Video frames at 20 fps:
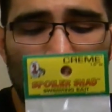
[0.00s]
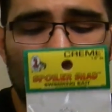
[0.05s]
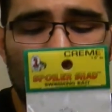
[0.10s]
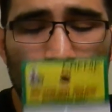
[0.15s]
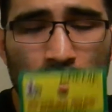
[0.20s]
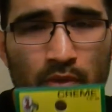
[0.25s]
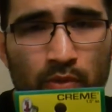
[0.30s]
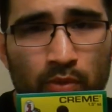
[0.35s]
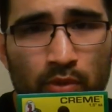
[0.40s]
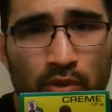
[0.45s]

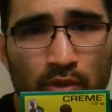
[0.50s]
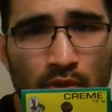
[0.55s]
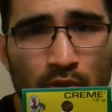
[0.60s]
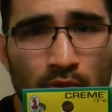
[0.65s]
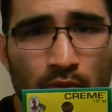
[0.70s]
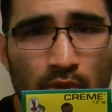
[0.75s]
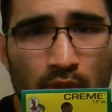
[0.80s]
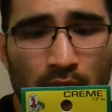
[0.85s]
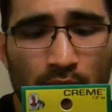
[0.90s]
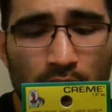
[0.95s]
This one's
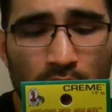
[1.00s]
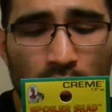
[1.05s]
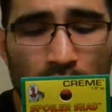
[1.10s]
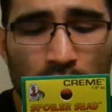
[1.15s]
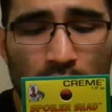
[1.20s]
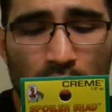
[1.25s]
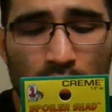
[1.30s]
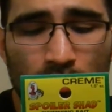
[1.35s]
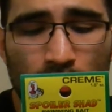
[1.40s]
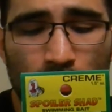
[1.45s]

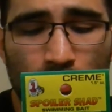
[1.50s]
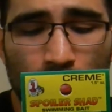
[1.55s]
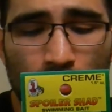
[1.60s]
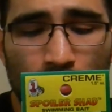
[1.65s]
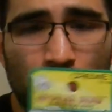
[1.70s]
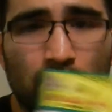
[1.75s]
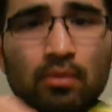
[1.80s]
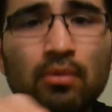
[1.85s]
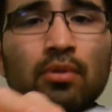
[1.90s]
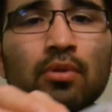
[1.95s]
$2.76 for
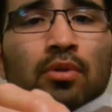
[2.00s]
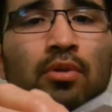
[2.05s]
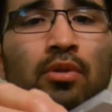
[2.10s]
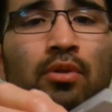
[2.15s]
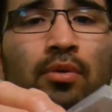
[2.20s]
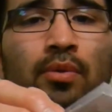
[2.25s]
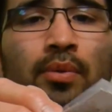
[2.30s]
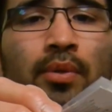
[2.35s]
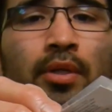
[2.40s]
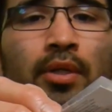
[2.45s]

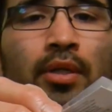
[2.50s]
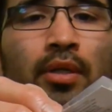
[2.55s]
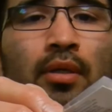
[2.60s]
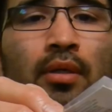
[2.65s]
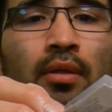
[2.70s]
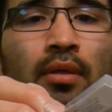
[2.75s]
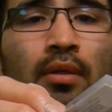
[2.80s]
3.